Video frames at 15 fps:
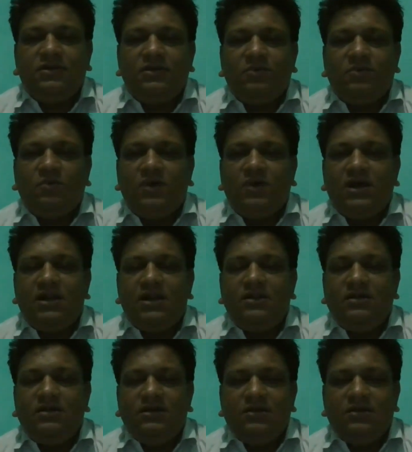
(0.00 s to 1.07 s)
the word
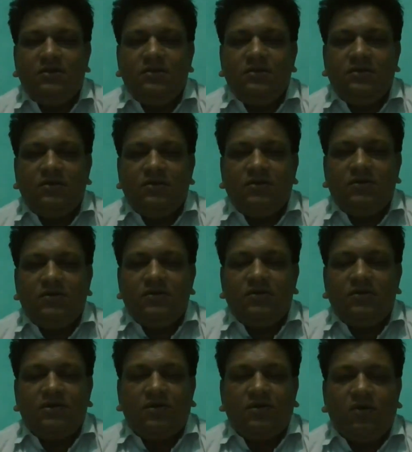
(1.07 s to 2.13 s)

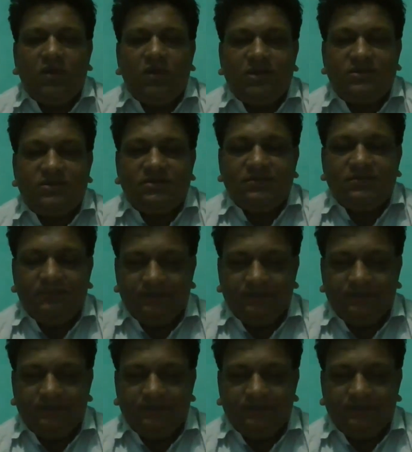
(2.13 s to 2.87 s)
college,